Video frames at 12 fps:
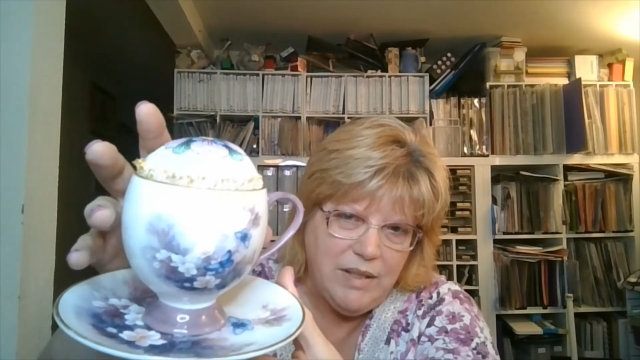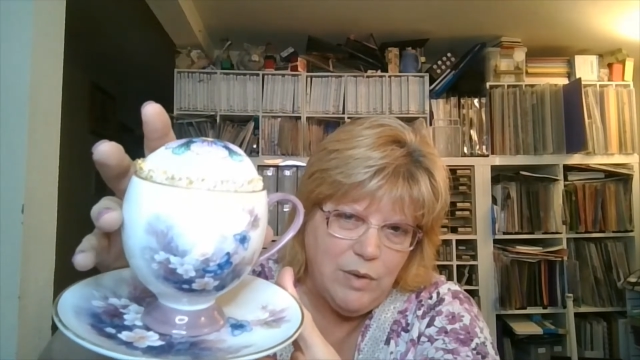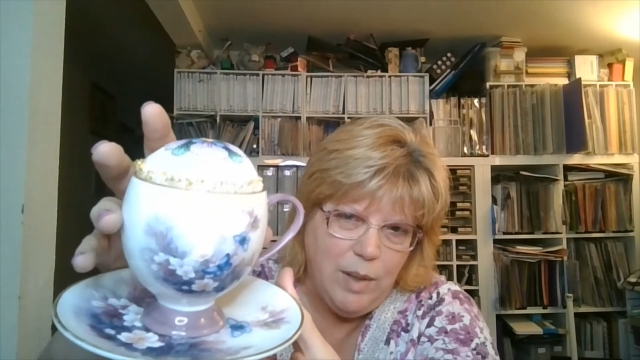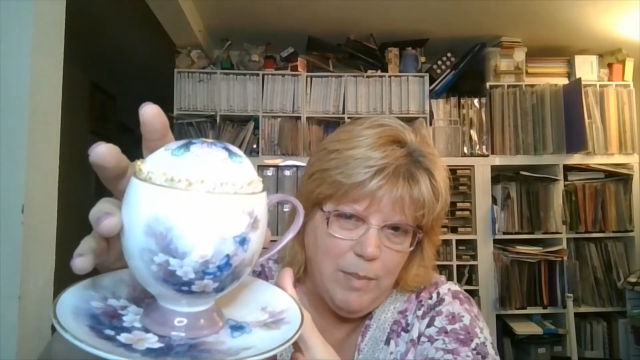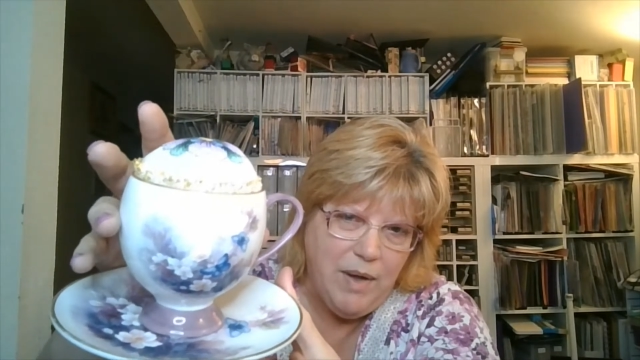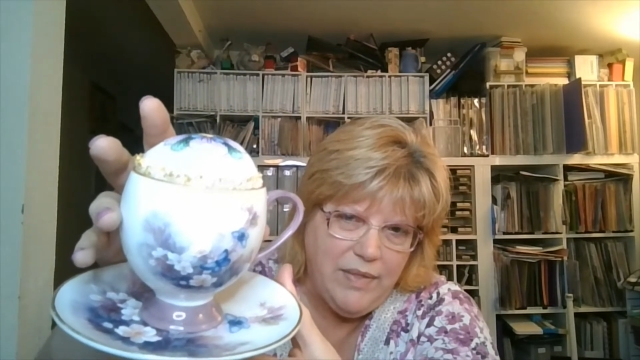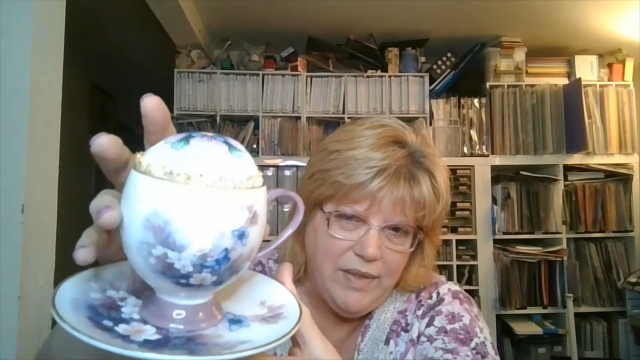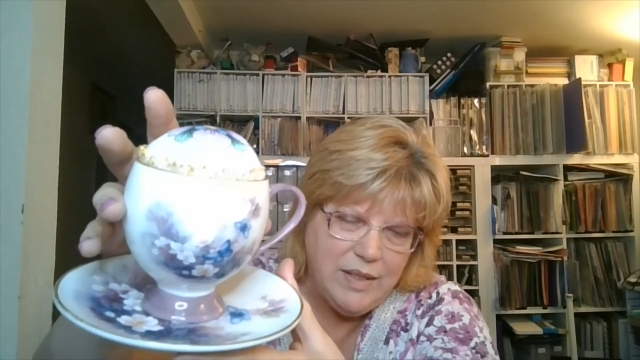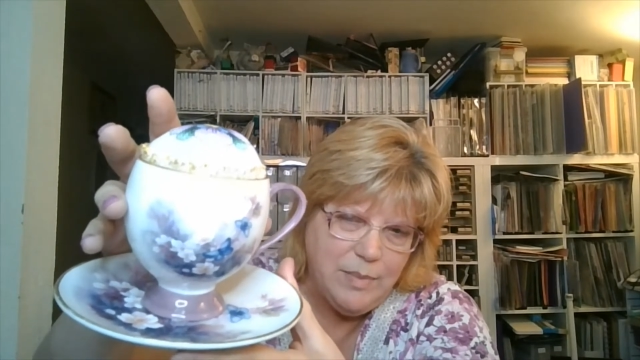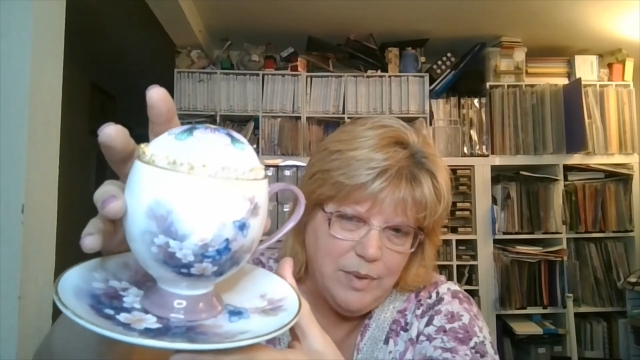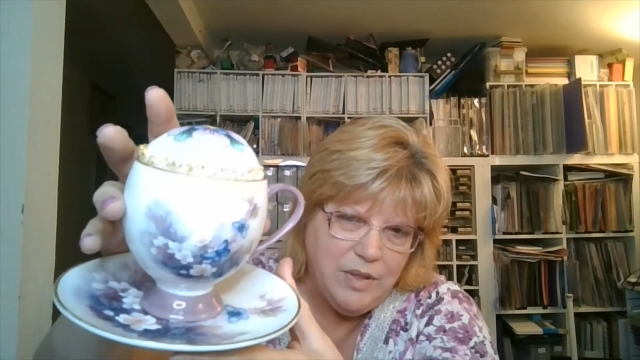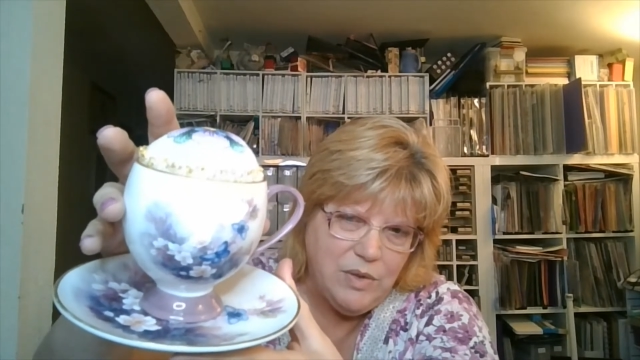so I bought this
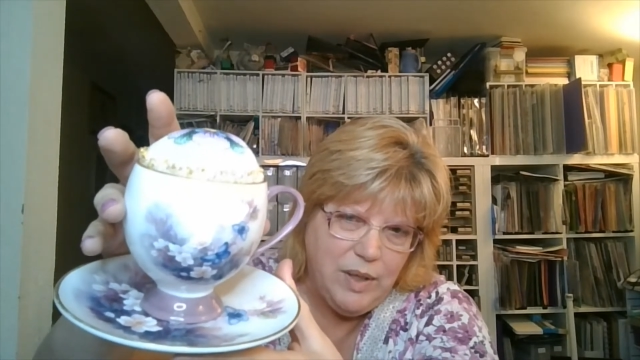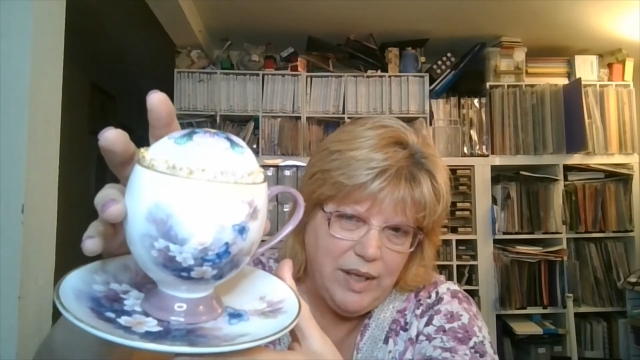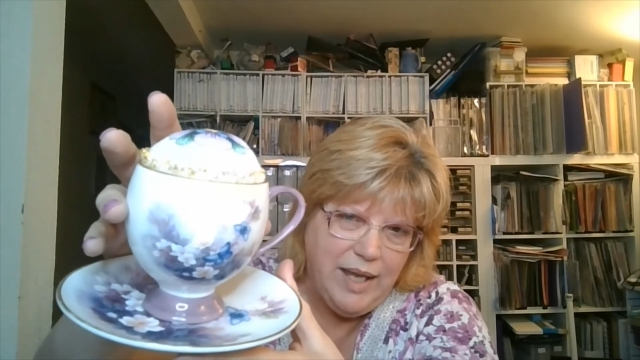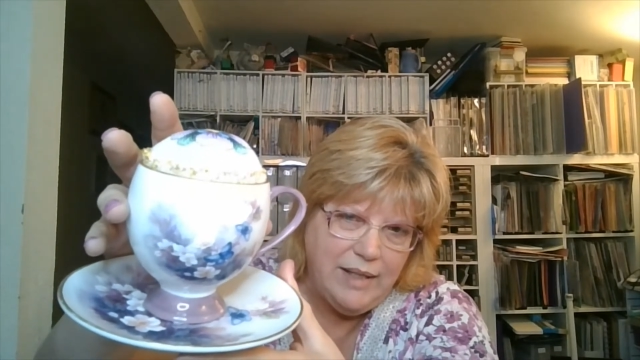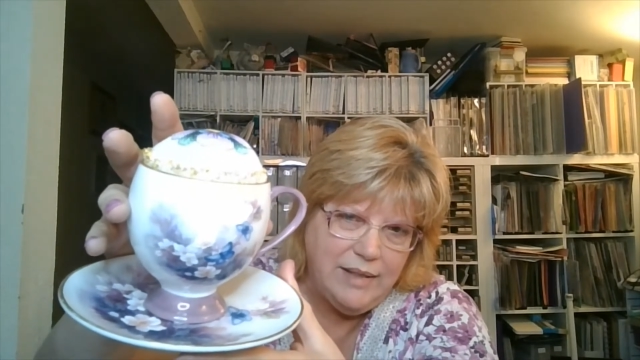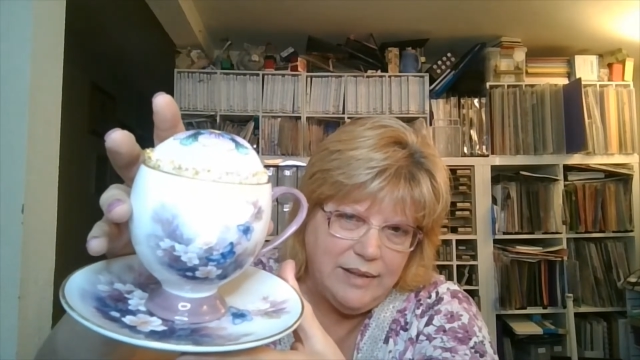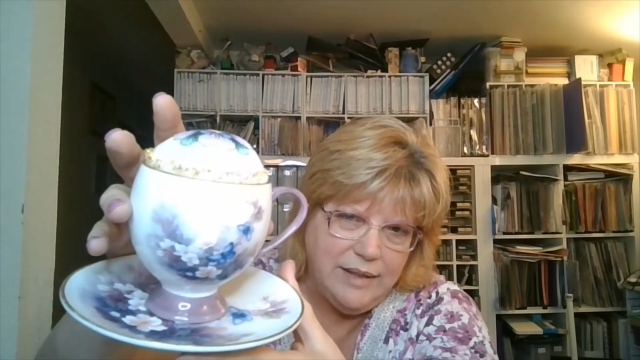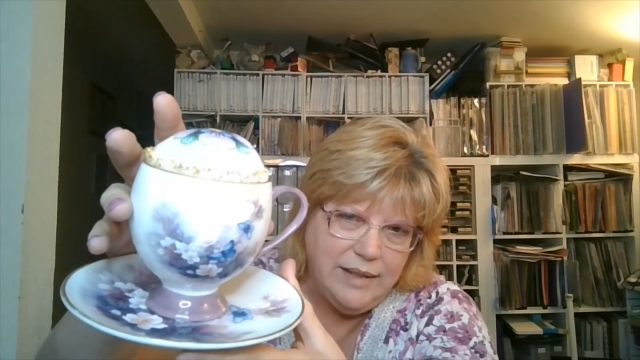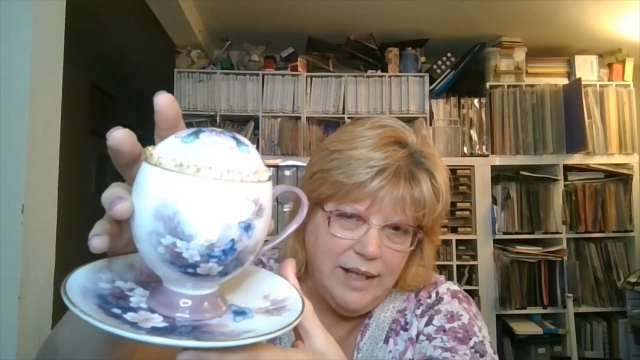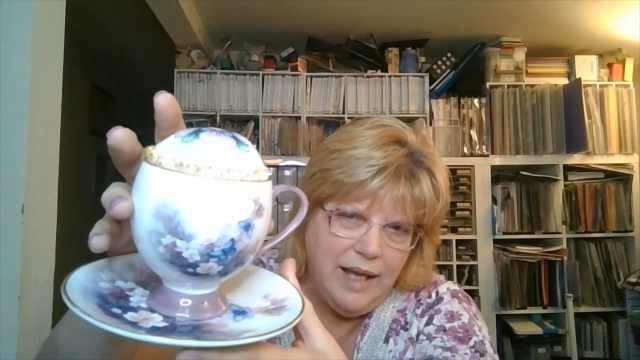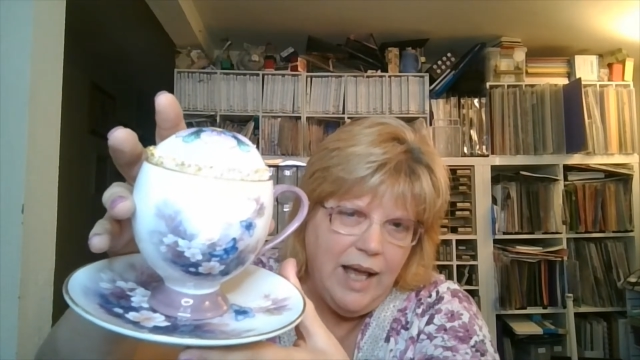to put a soy candle in.